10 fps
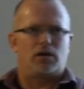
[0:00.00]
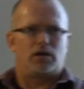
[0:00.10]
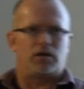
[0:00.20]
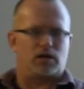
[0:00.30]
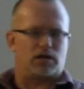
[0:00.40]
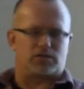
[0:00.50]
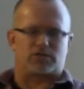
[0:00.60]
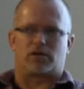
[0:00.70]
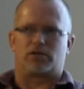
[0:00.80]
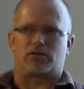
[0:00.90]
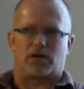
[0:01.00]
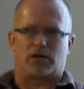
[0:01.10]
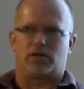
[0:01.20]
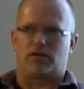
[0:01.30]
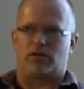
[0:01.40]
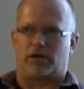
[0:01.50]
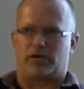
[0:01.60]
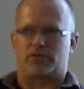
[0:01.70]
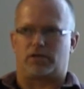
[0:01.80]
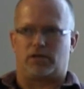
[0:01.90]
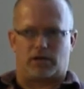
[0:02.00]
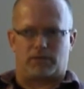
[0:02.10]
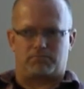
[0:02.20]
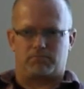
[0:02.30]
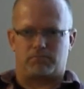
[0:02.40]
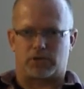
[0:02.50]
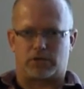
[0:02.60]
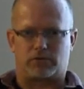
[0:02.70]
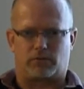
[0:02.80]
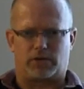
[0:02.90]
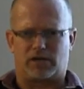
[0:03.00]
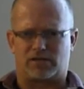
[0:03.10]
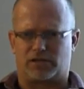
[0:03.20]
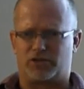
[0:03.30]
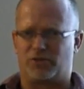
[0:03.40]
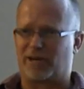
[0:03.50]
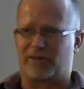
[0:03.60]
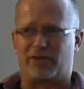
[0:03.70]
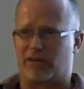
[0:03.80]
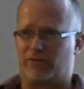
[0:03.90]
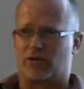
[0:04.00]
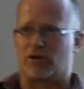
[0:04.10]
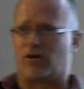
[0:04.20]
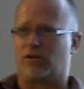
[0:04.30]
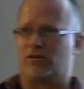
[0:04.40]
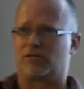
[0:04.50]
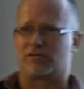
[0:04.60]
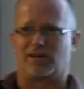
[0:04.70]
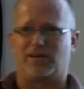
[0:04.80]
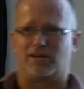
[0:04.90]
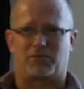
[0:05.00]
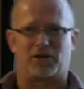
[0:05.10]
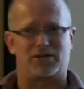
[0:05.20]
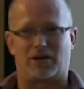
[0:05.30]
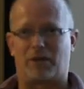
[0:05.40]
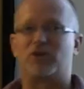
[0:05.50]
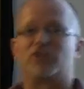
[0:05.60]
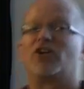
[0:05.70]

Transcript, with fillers: he and I just started talking in IRC. And I said to him one day, I was like, Do you mind if I give you a call? Because I need a project. I want to